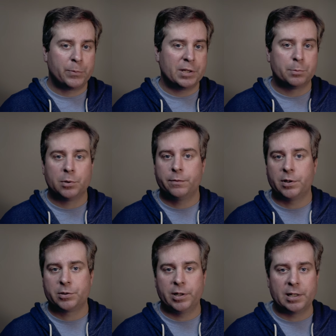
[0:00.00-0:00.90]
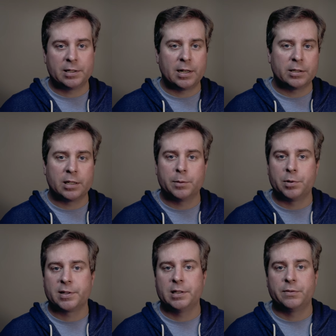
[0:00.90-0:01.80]
It's more frustrating dialing in the
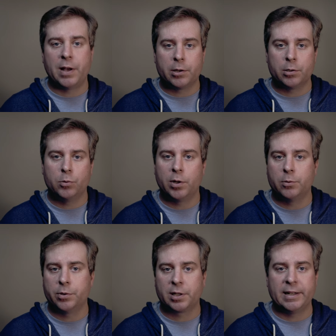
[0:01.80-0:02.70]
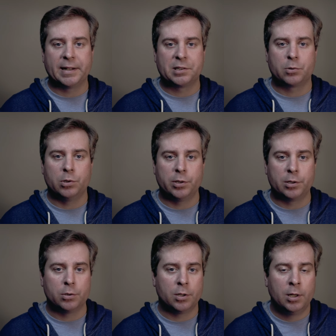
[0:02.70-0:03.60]
precise value you want with kinetic scrolling,
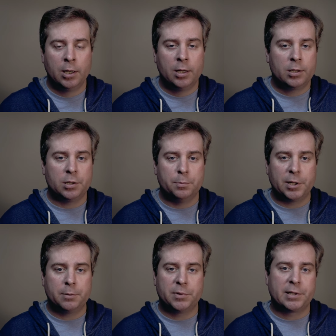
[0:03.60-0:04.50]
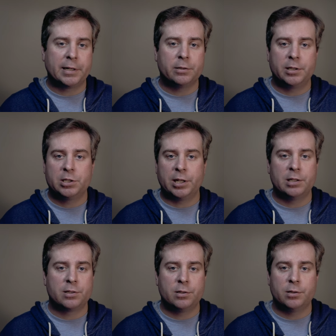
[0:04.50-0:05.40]
or you might mistakenly
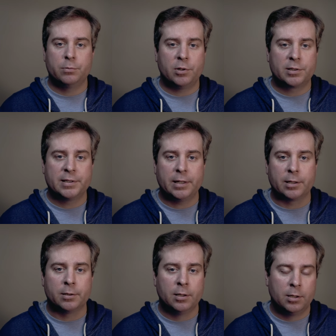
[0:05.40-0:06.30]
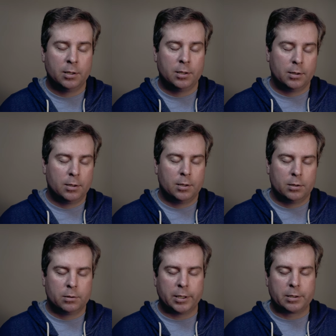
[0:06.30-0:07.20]
change the wrong setting,
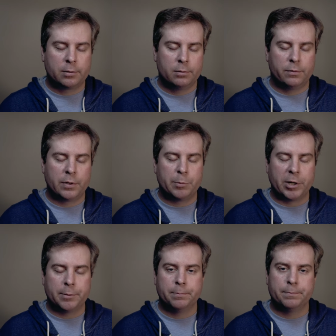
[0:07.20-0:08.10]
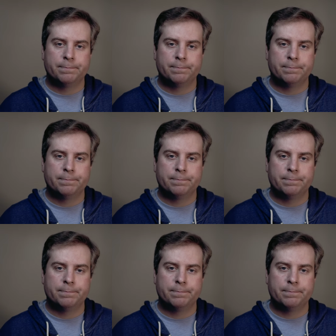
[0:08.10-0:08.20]
like frame rate,